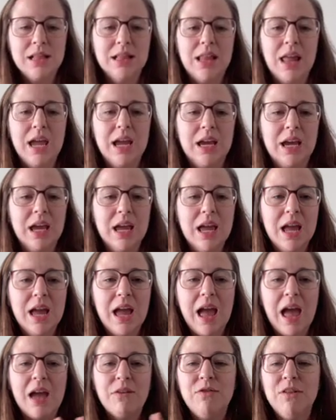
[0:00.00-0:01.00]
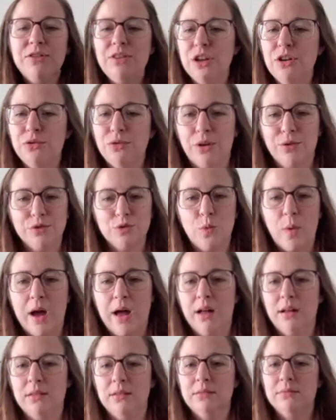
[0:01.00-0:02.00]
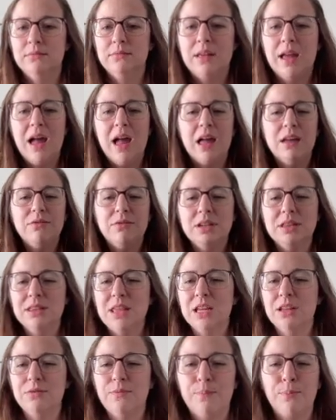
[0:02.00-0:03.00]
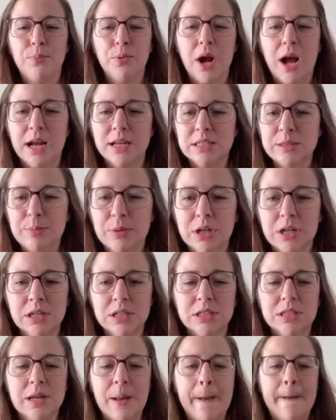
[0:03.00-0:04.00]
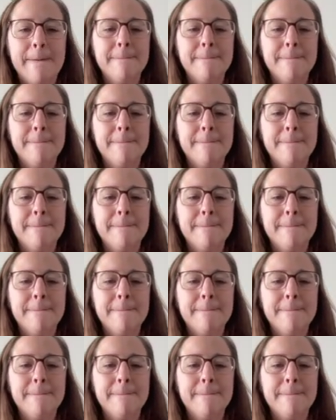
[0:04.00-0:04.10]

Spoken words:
Like, everything grows well, everything prospers,